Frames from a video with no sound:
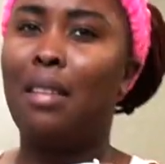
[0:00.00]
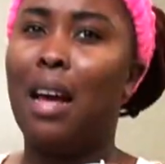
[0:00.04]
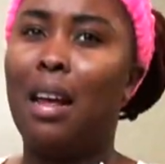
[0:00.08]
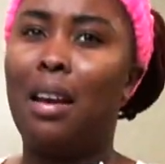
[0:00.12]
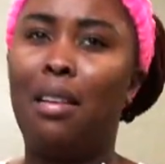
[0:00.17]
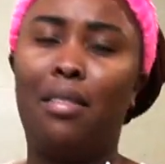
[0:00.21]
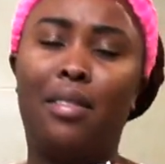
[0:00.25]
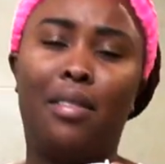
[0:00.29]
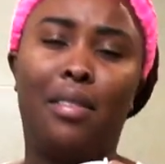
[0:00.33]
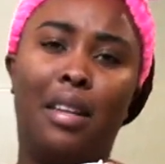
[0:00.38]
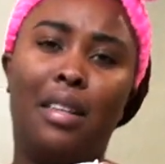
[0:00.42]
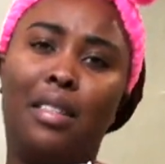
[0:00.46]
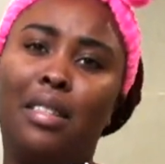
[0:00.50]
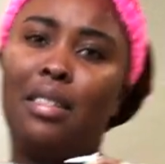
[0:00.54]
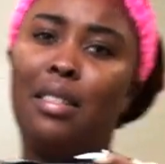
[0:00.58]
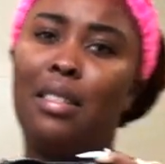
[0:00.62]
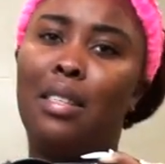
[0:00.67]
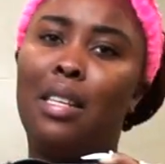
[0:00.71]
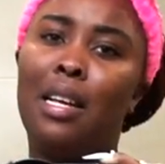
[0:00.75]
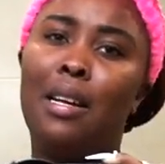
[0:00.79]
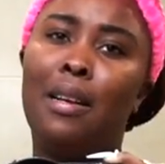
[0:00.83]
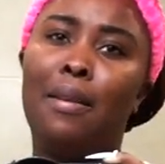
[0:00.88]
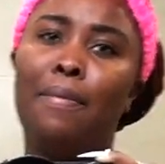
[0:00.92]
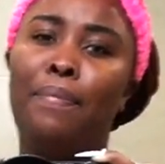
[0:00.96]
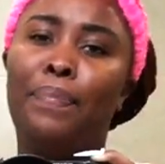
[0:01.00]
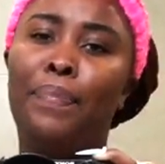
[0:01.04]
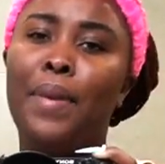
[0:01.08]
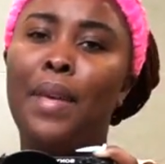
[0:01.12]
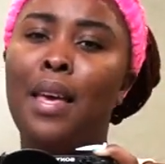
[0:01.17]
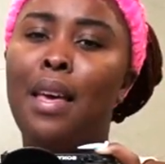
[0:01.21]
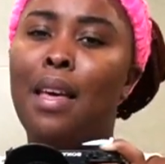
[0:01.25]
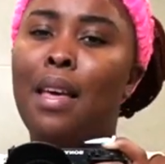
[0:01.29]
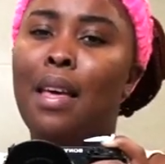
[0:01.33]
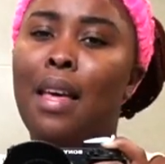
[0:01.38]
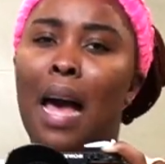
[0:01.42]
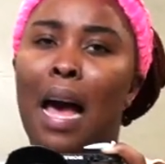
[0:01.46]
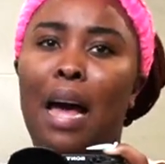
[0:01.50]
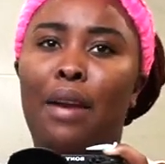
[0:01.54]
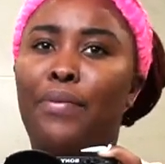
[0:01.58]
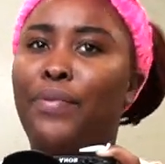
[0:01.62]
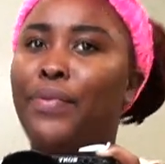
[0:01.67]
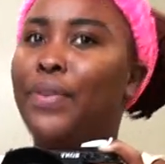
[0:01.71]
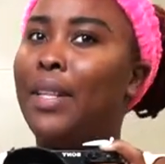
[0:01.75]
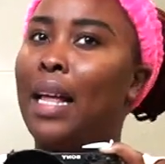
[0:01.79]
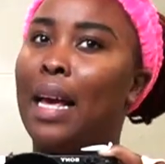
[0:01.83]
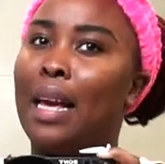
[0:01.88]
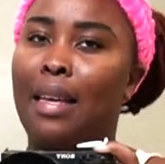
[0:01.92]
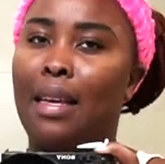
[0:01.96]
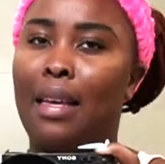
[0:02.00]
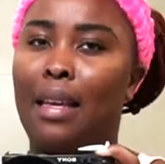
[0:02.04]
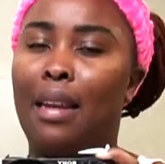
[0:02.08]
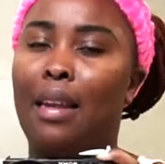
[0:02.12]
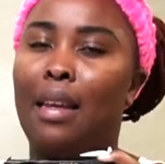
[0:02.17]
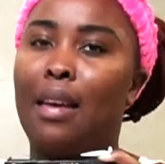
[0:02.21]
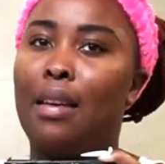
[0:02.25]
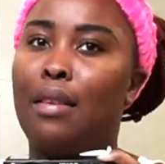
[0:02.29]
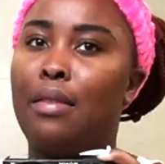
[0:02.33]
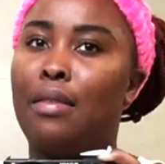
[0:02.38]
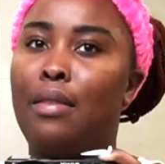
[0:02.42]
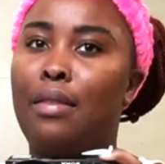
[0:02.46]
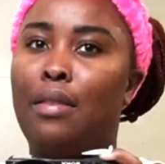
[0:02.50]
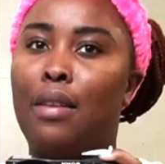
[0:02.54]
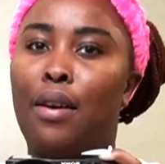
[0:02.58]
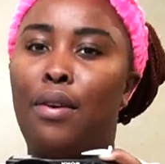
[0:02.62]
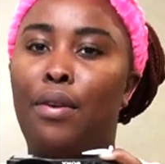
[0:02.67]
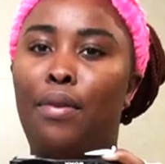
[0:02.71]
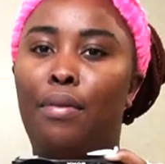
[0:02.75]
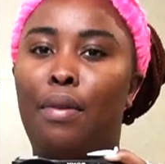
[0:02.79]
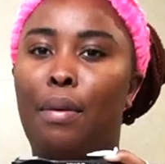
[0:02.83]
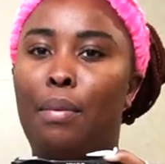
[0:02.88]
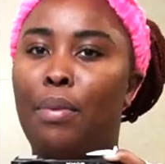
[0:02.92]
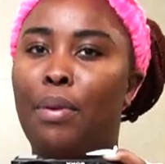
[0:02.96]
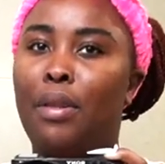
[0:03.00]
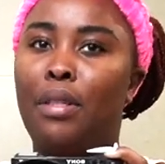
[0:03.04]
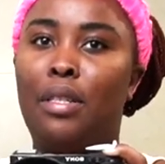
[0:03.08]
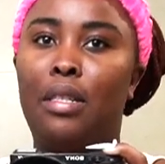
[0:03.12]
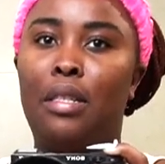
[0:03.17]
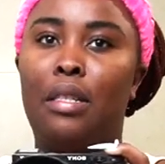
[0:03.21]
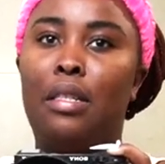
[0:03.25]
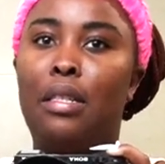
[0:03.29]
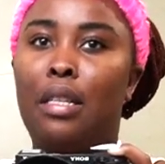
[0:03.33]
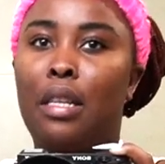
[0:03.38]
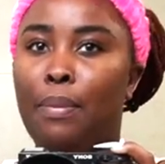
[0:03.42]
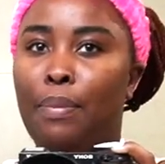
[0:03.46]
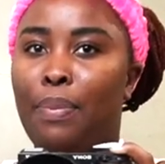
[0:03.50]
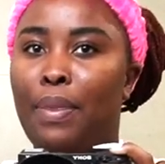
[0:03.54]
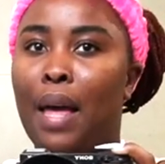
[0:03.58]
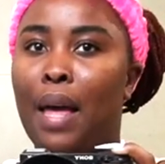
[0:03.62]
I don't know, I just, I don't feel like eating, so I'm gonna just skip